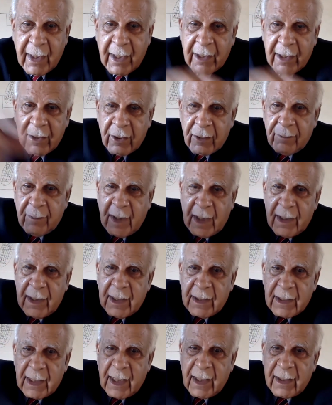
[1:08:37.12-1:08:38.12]
In the
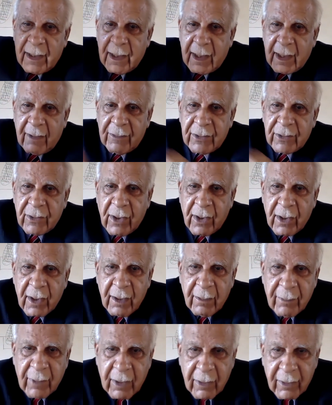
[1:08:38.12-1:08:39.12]
buildings, I think I was
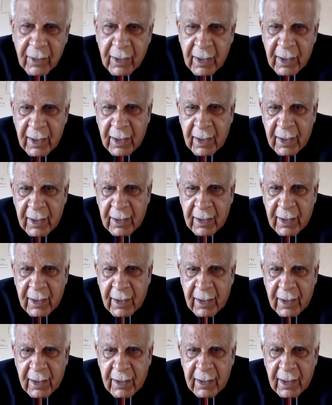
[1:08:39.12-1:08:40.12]
talking about,
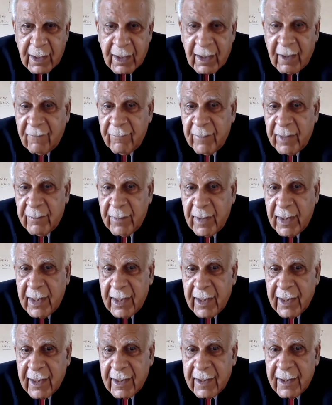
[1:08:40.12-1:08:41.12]
the government
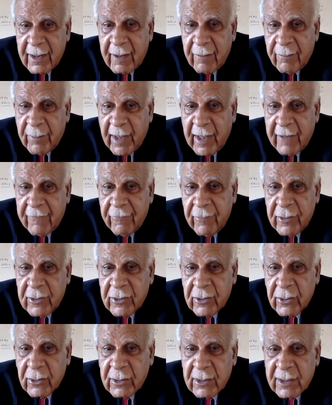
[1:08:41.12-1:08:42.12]
building and the Department
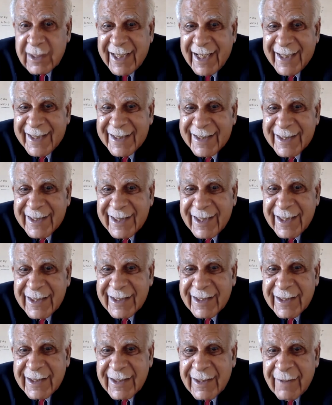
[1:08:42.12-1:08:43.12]
of
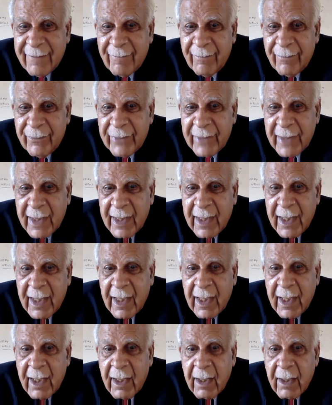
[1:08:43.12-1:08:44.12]
Texas
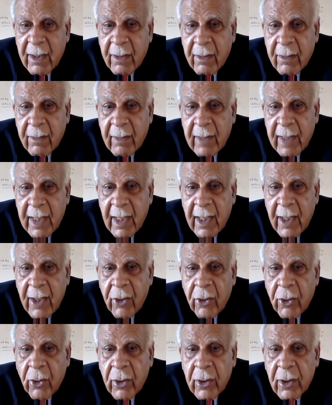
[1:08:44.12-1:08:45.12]

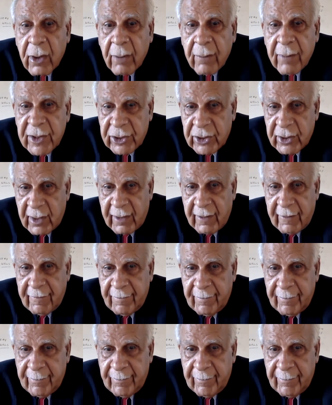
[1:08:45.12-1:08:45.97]
Railroad Commission.